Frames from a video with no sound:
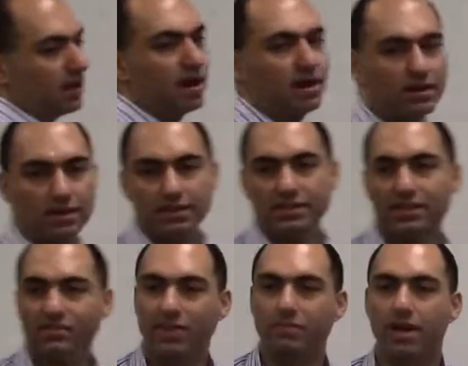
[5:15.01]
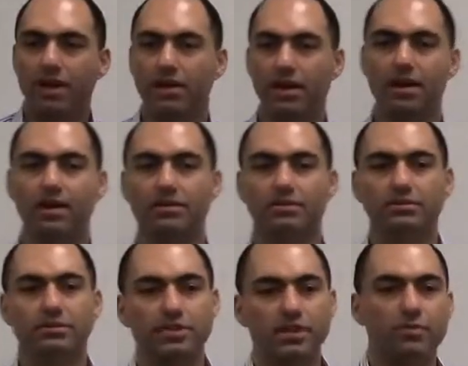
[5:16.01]
car, instead of saying my car,
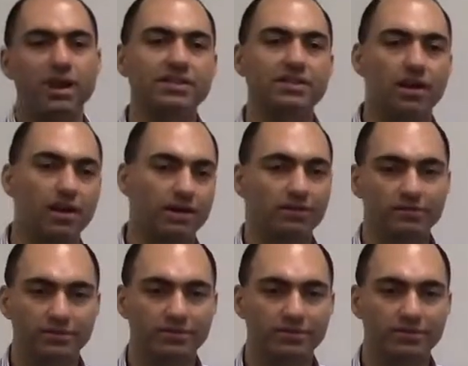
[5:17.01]
you say Ray's car.